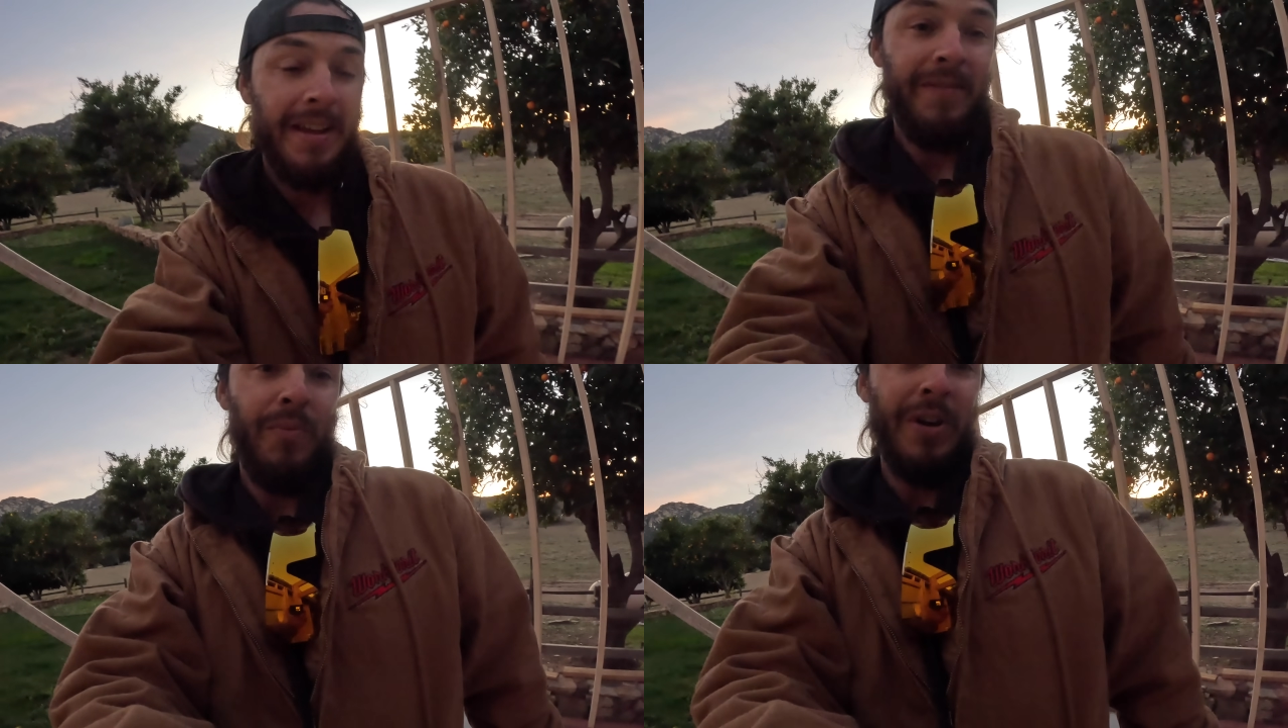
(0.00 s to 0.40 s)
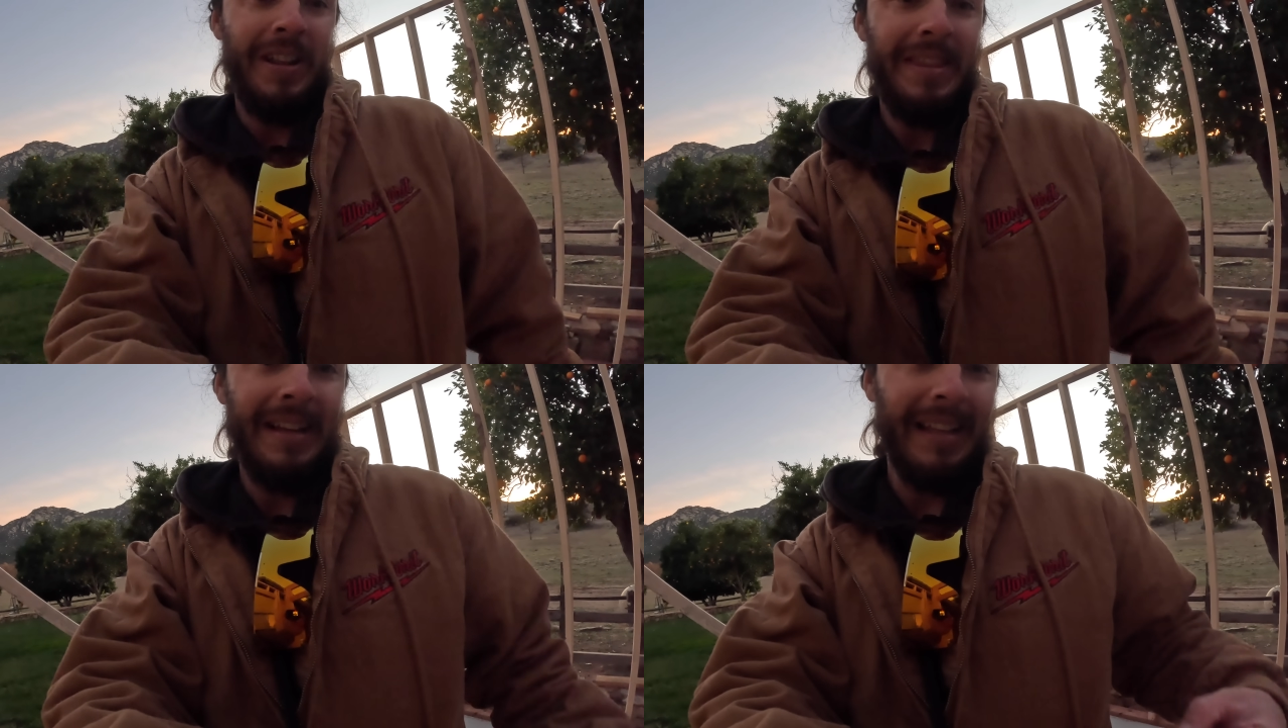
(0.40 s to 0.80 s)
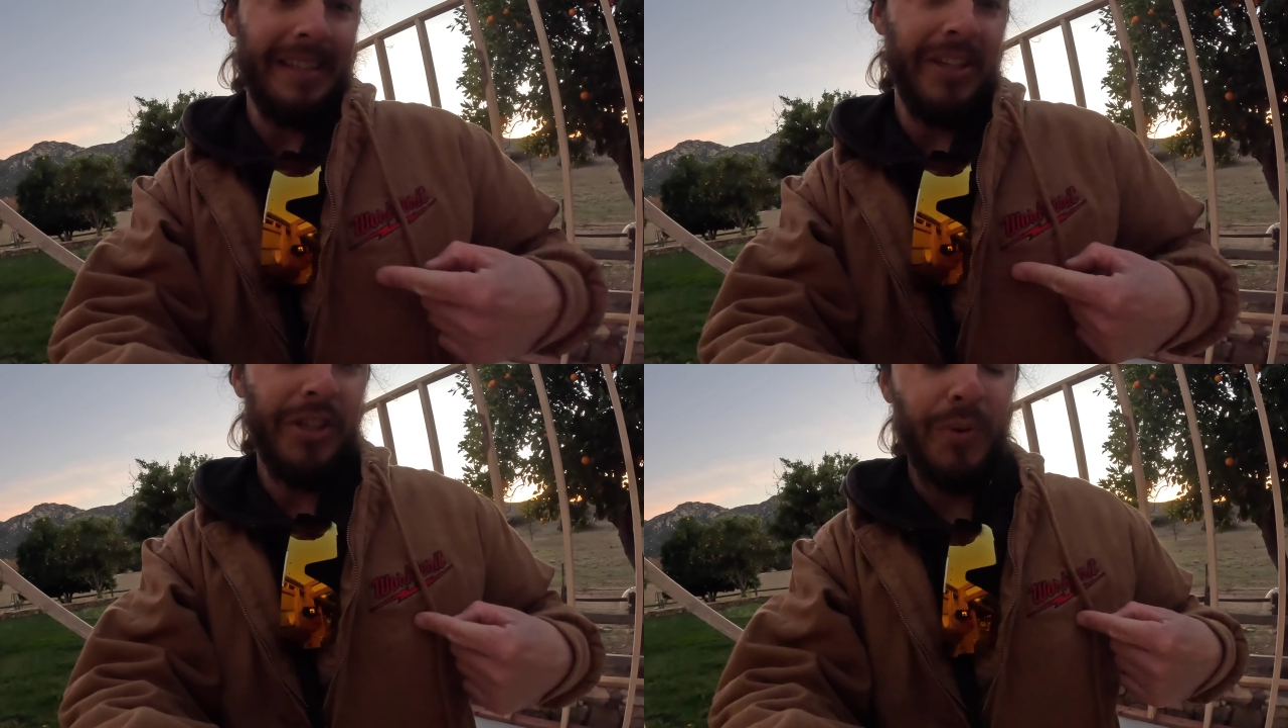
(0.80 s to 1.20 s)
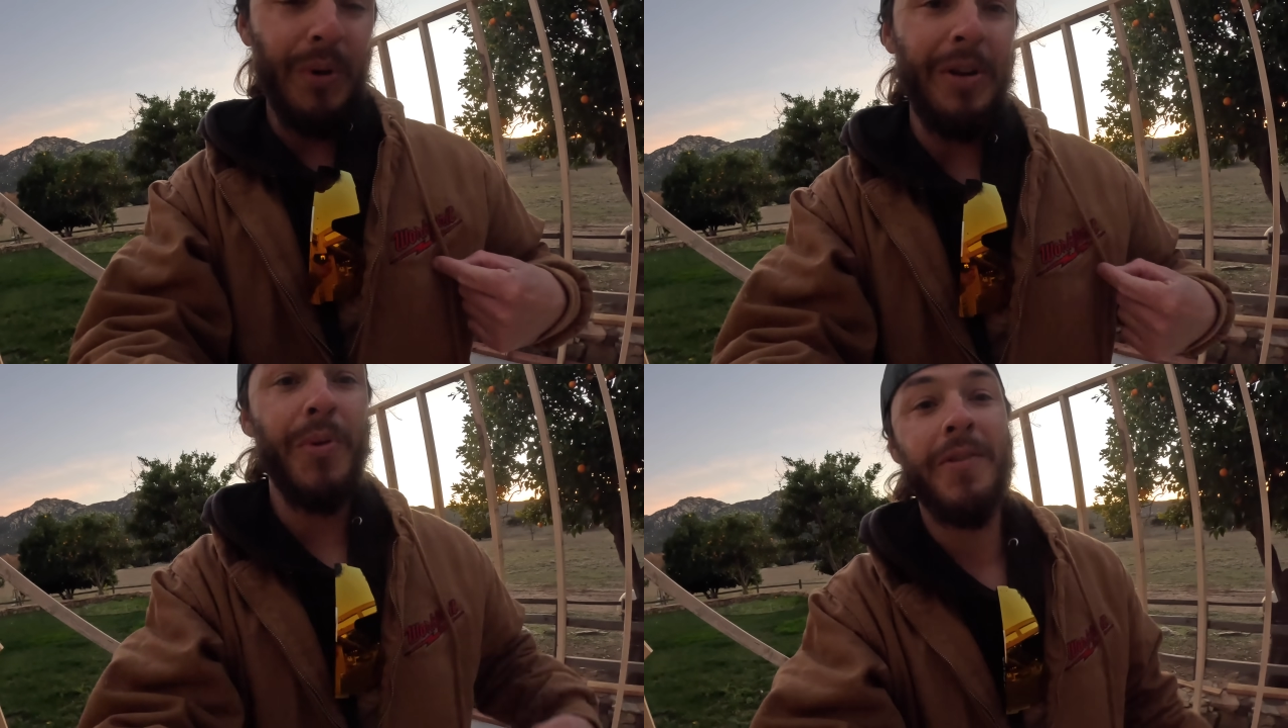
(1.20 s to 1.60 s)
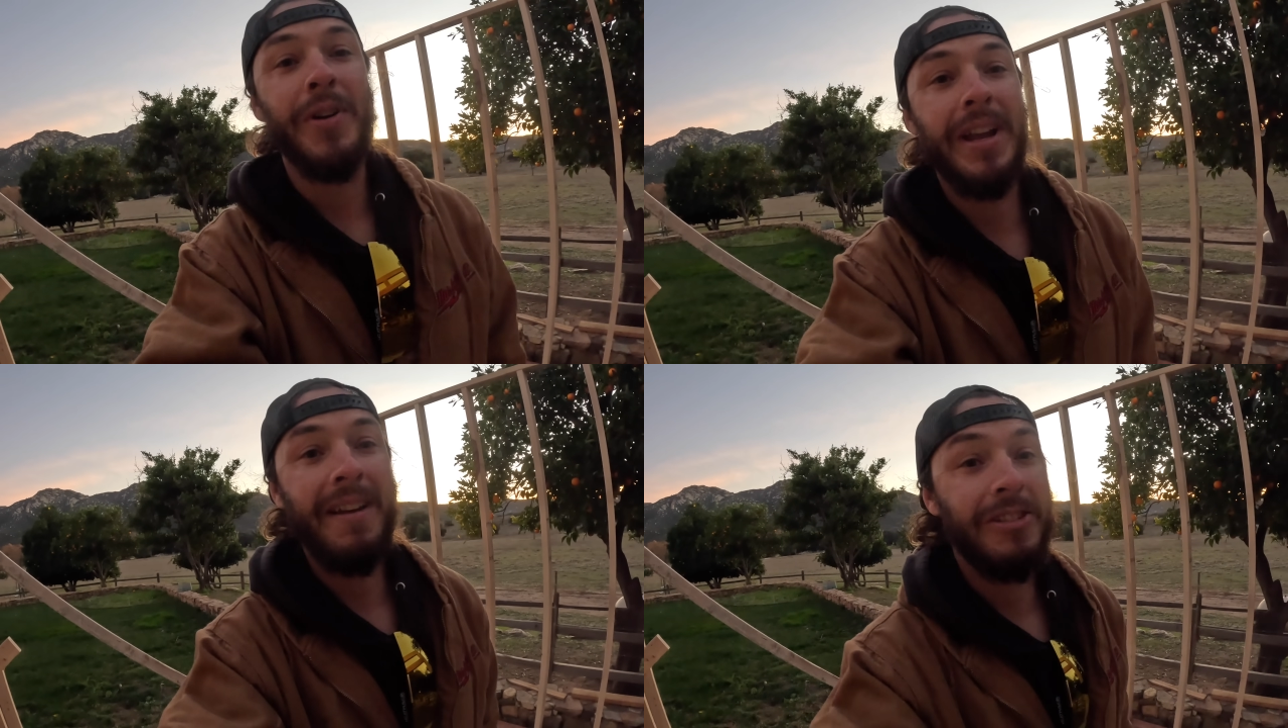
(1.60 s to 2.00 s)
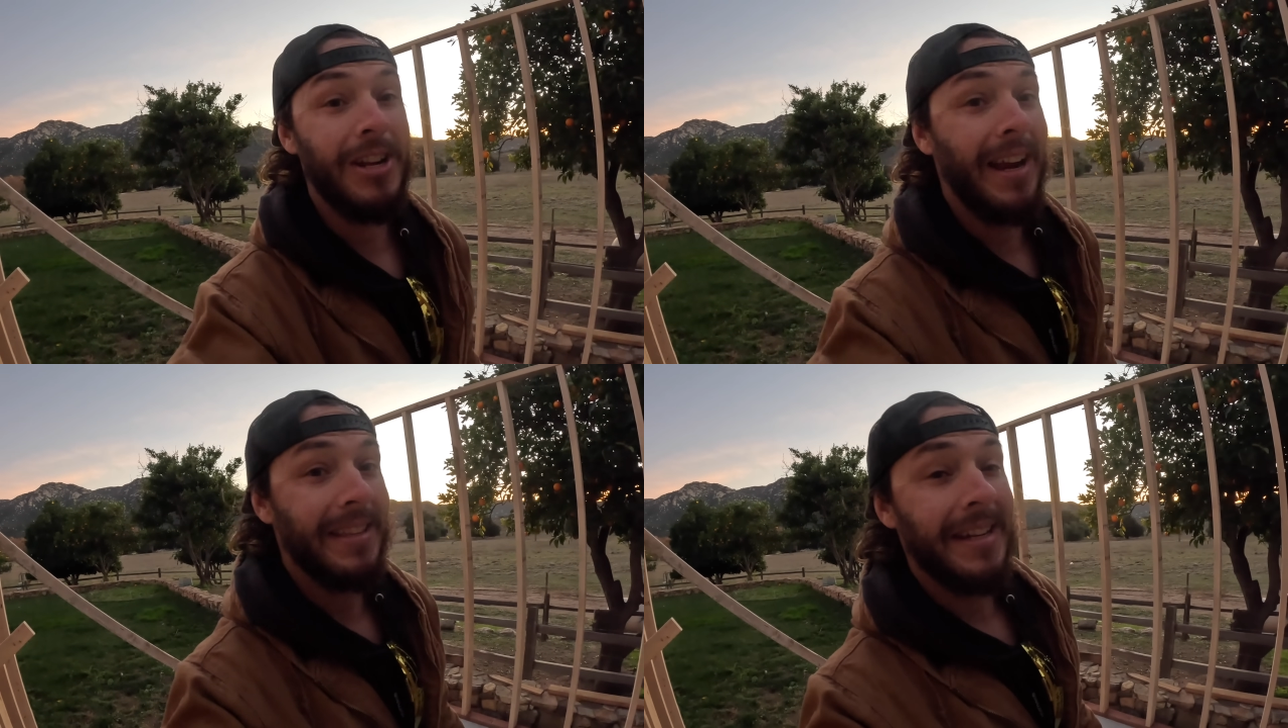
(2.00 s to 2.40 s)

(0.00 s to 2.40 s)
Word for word: If you want anything like these sweet workforit canvas jacket